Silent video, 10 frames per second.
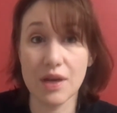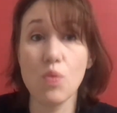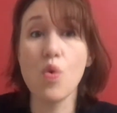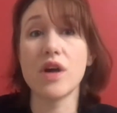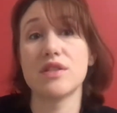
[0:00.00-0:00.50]
They
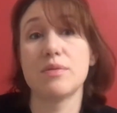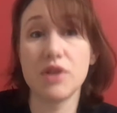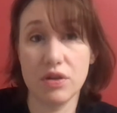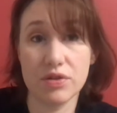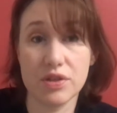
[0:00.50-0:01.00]
want to be
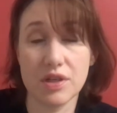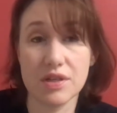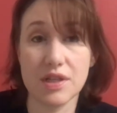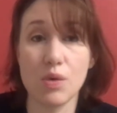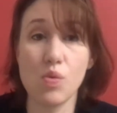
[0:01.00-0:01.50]
close to
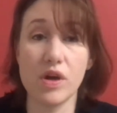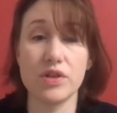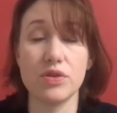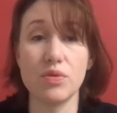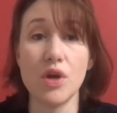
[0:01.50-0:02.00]
us. They want
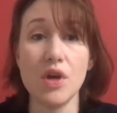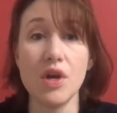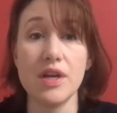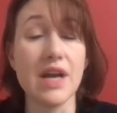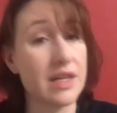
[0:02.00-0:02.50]
to
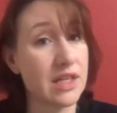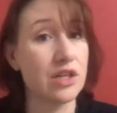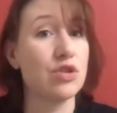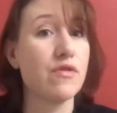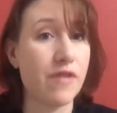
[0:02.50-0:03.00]
not to
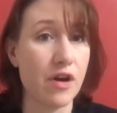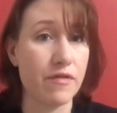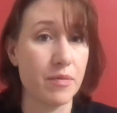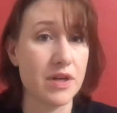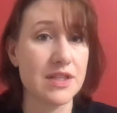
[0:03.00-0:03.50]
get too far
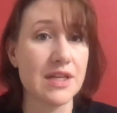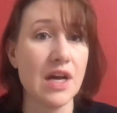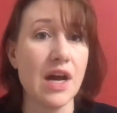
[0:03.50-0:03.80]
from us.